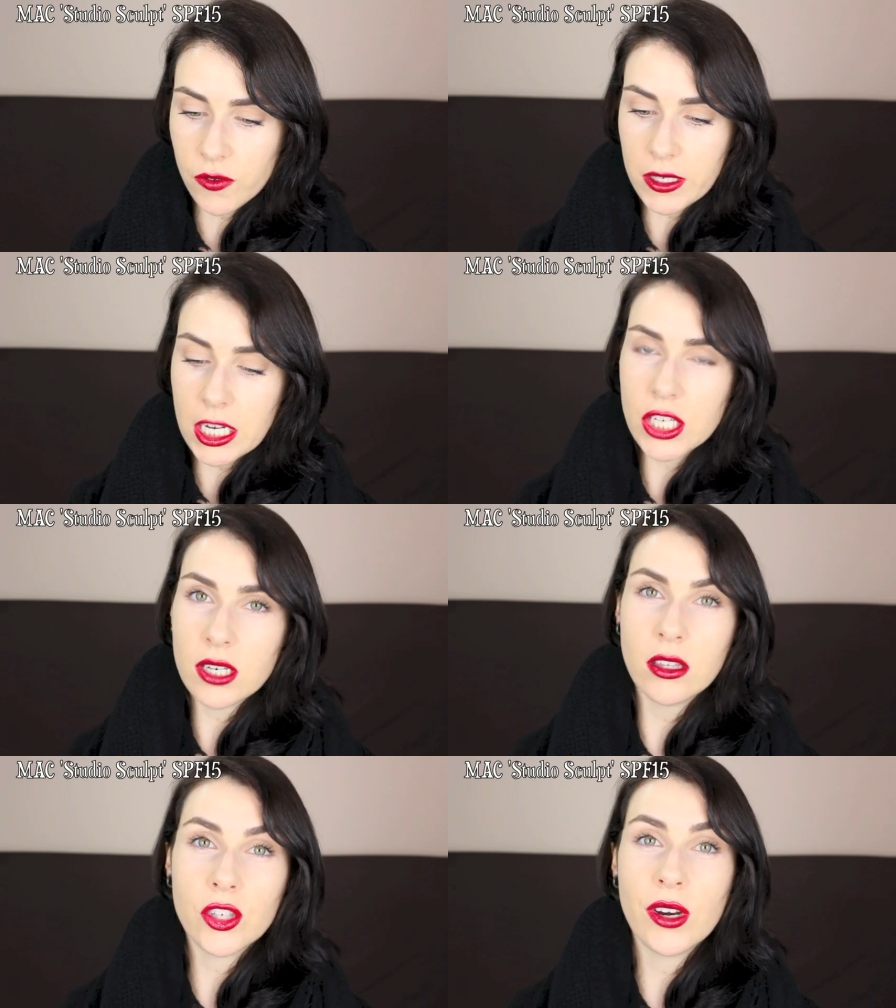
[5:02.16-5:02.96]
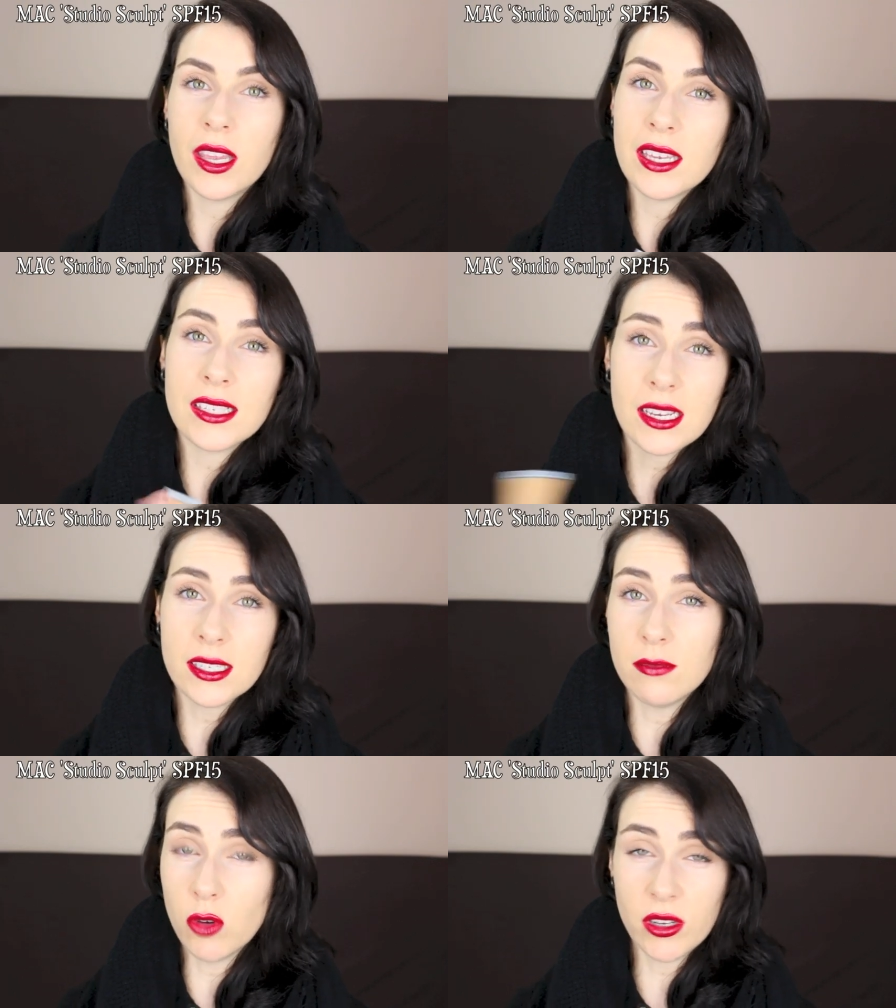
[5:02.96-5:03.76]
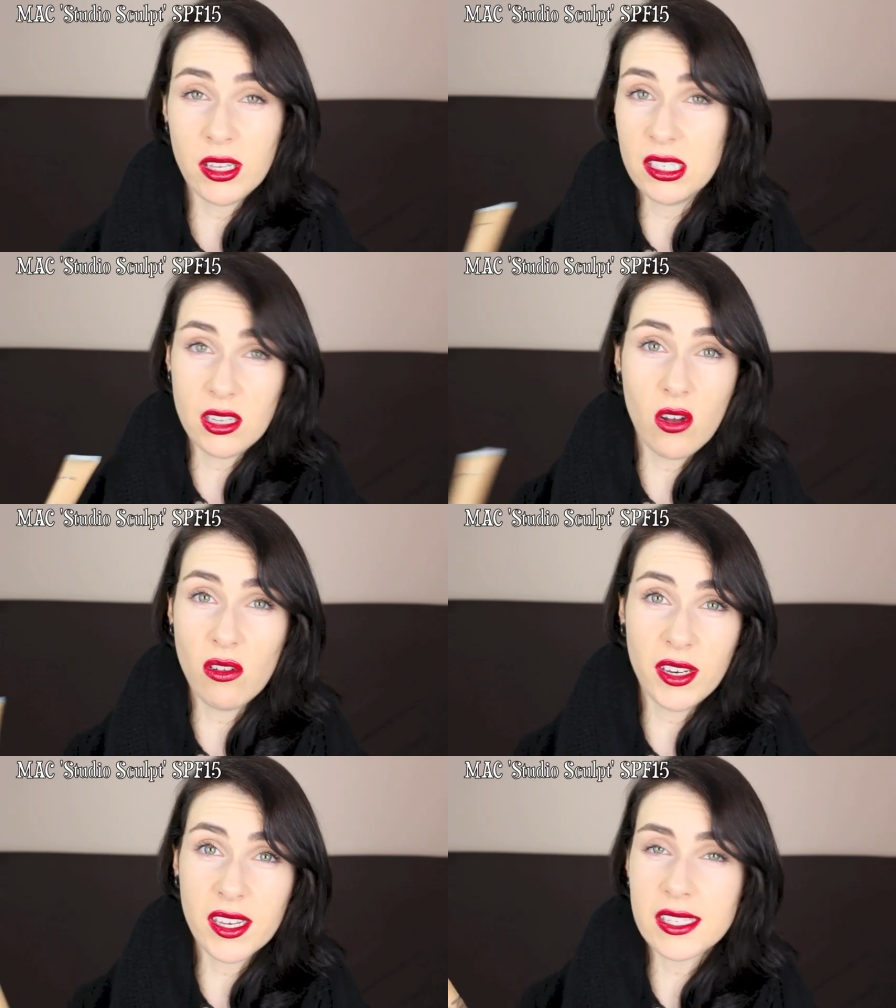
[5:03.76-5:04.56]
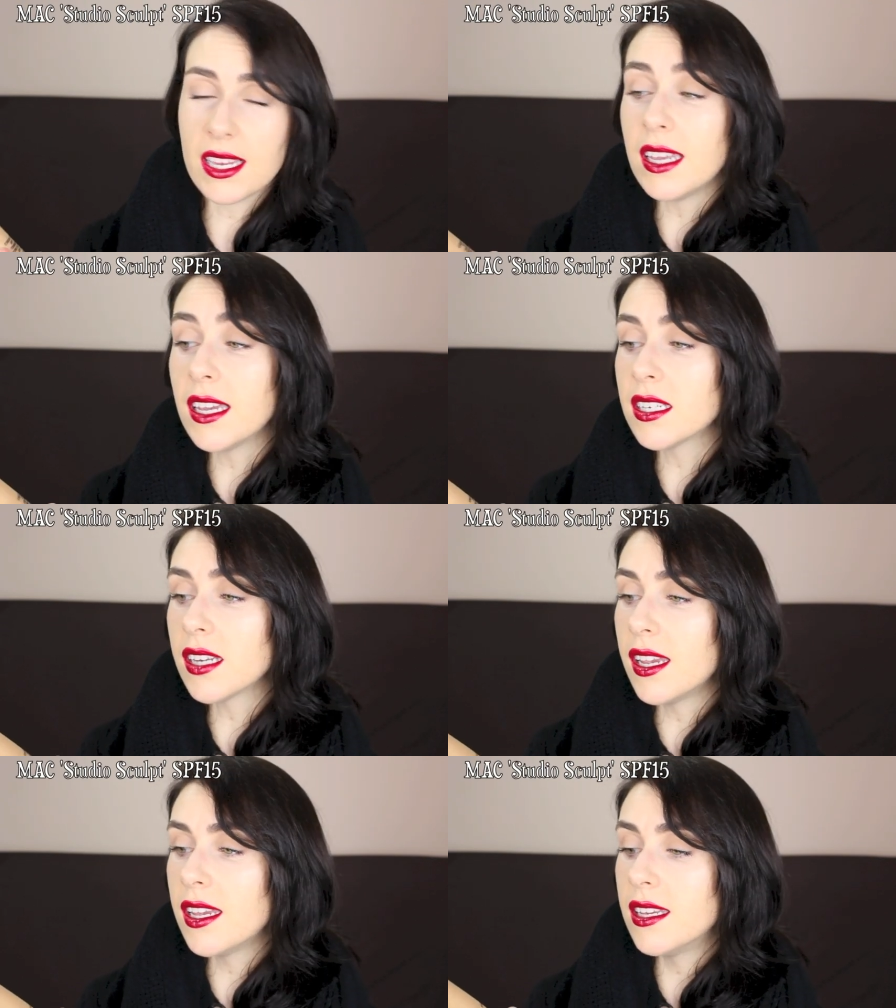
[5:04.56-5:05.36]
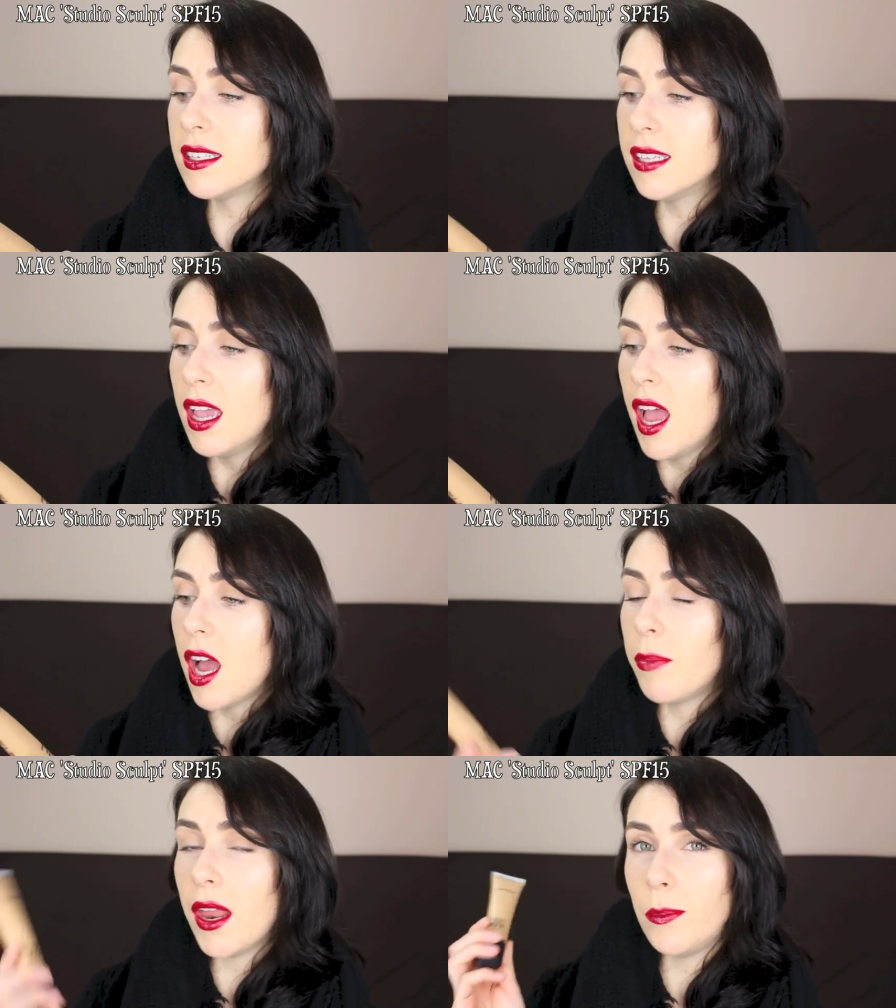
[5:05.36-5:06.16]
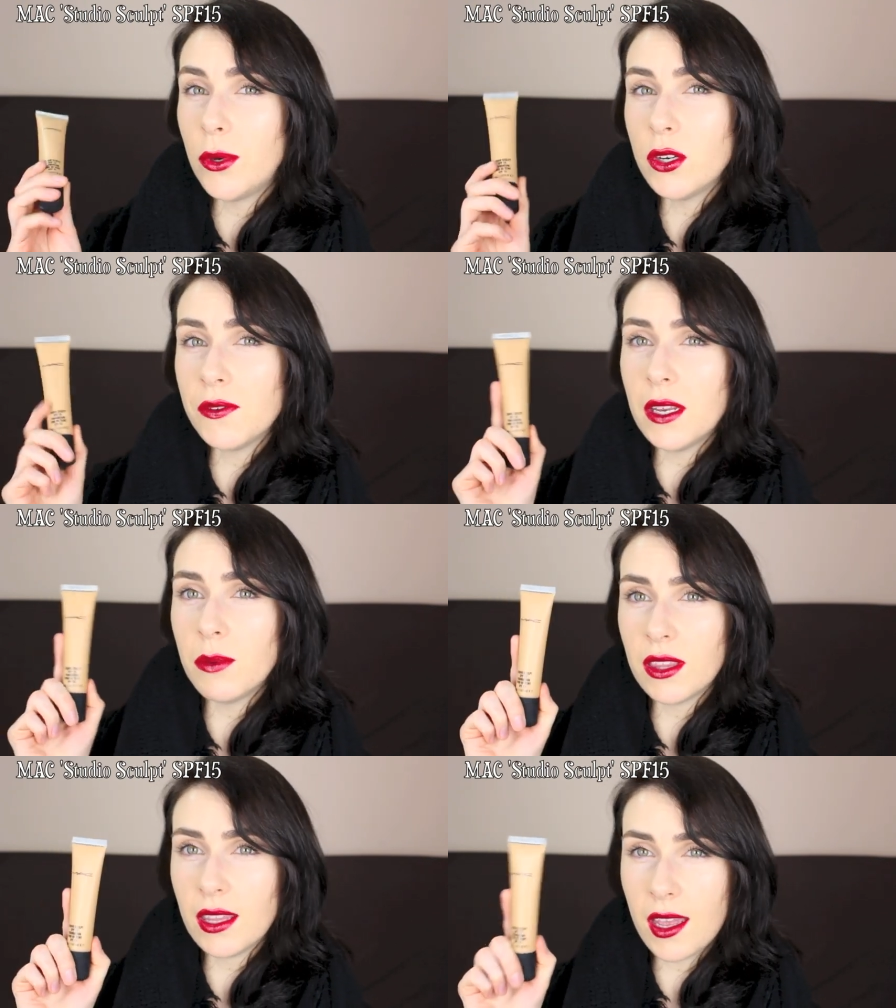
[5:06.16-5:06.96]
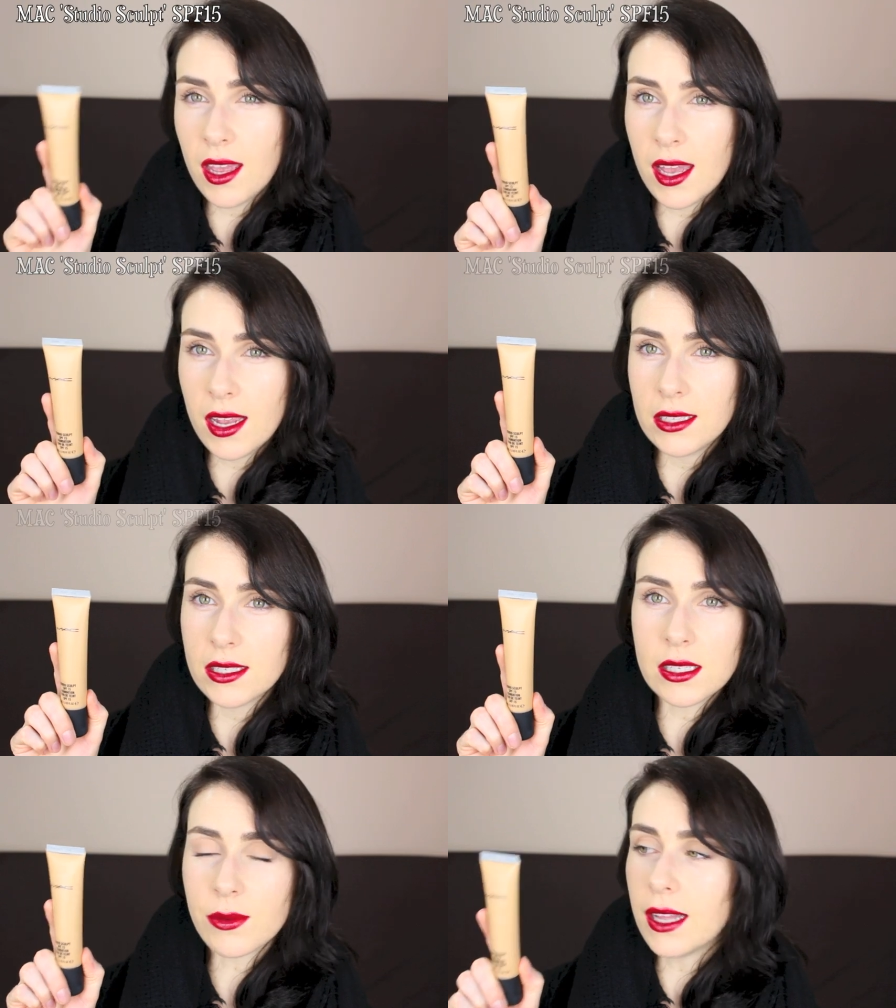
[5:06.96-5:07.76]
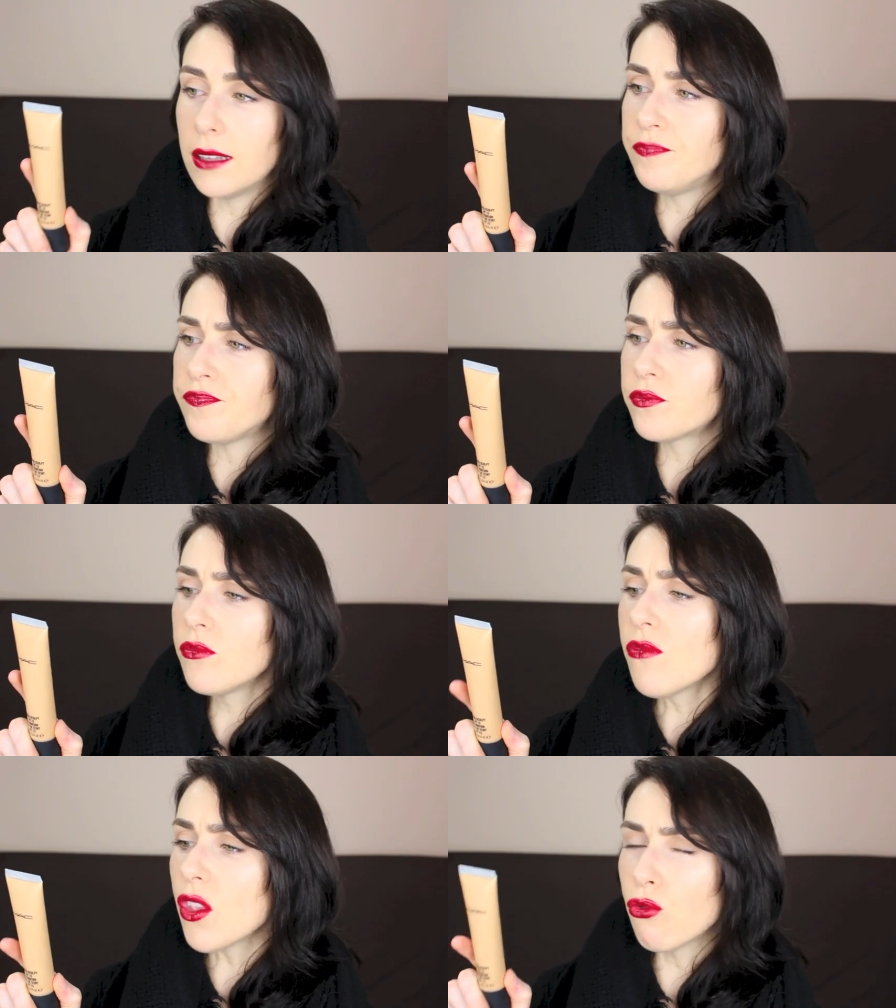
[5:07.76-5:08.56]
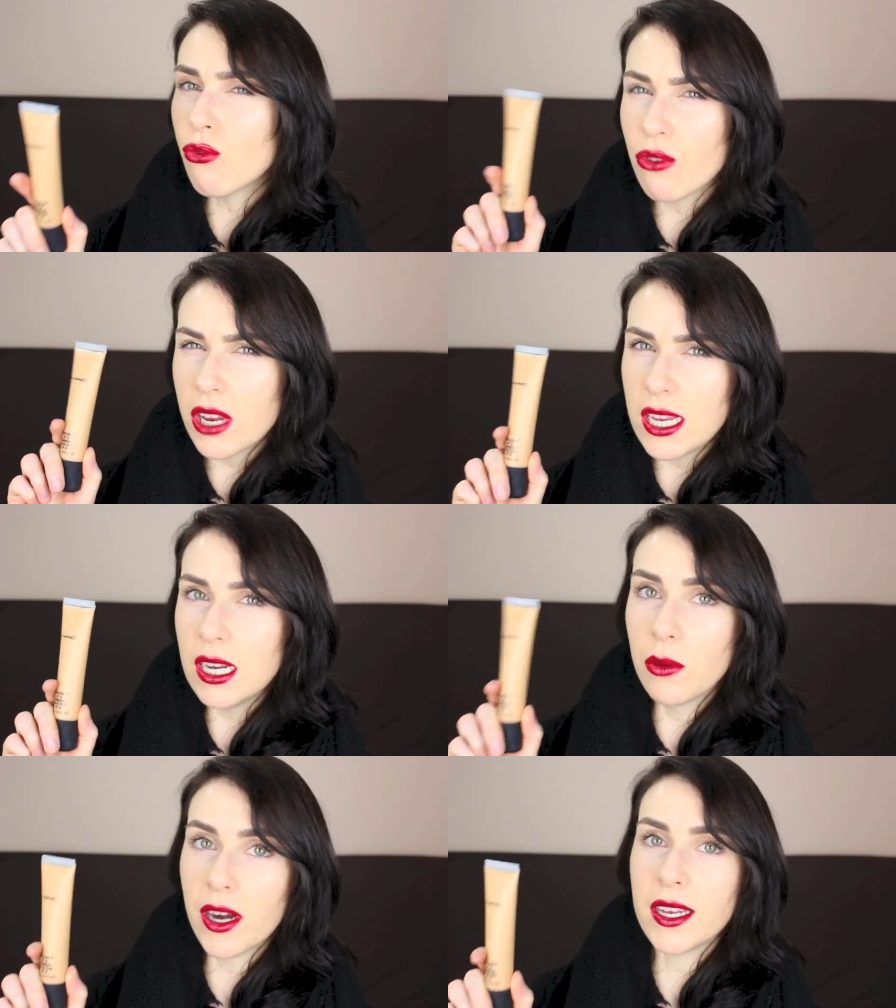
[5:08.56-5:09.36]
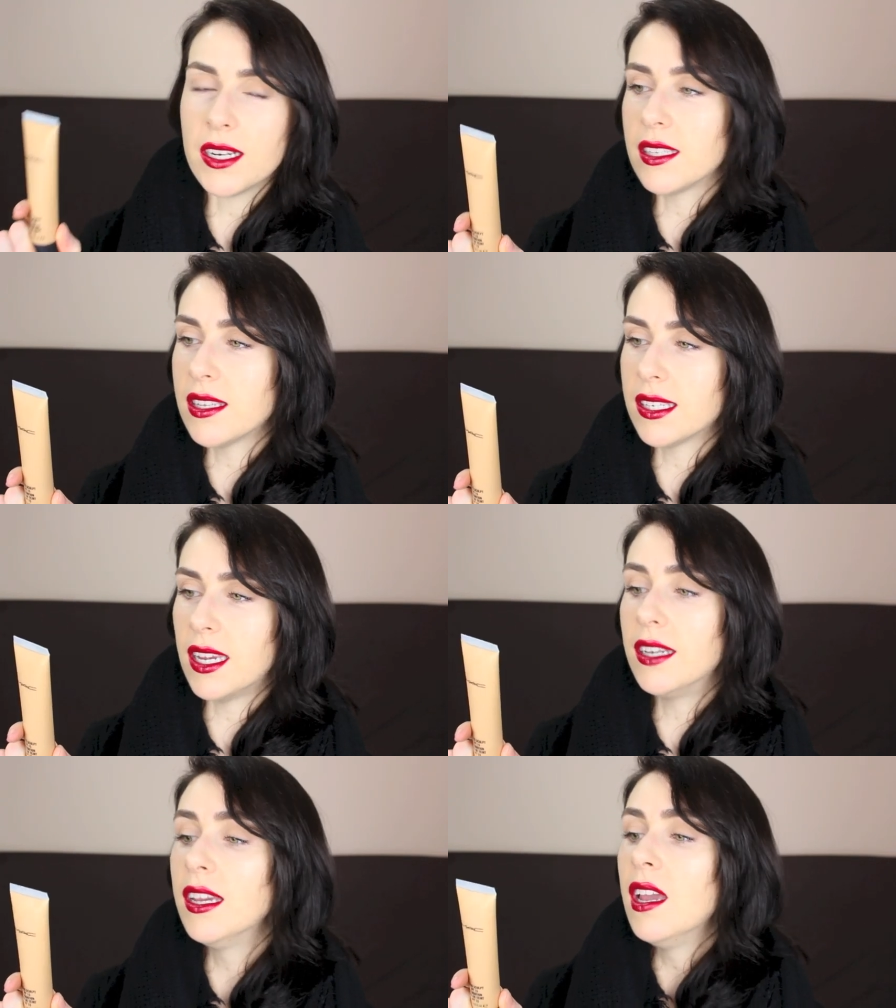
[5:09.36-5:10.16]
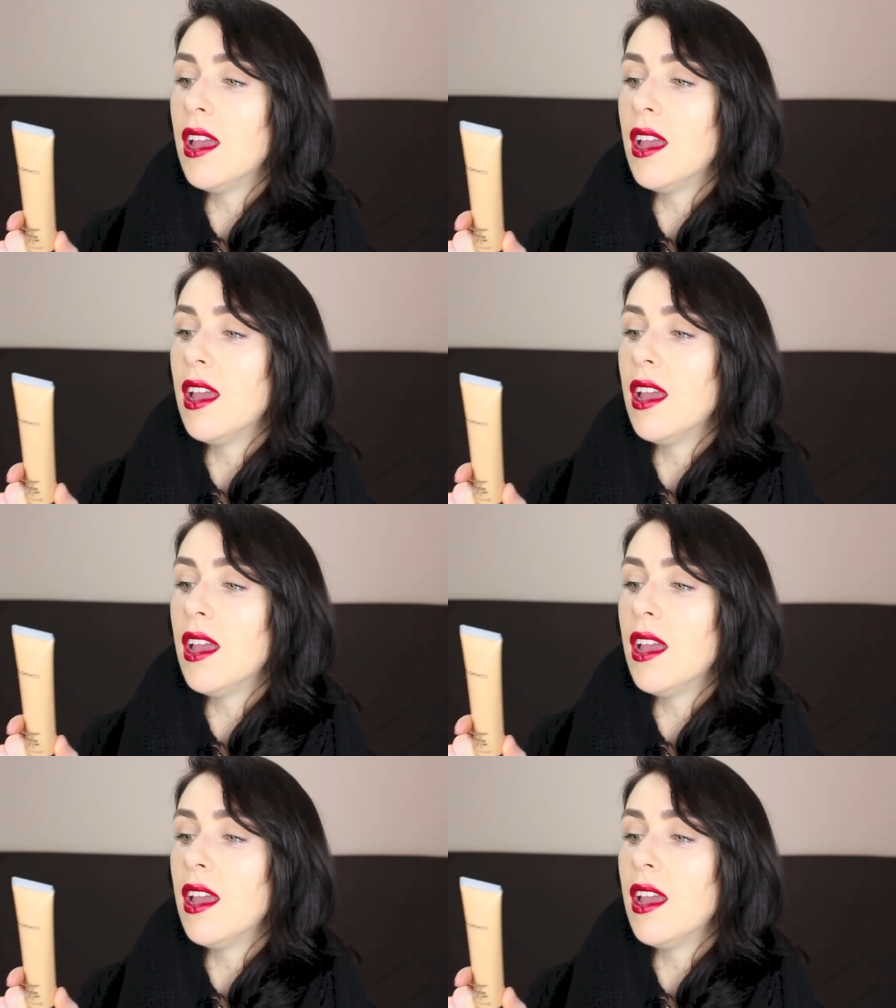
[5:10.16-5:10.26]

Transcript: foundation, and the trick is less is more. That's all you can say. It is applied beautifully with hands as well. Really work it into the skin.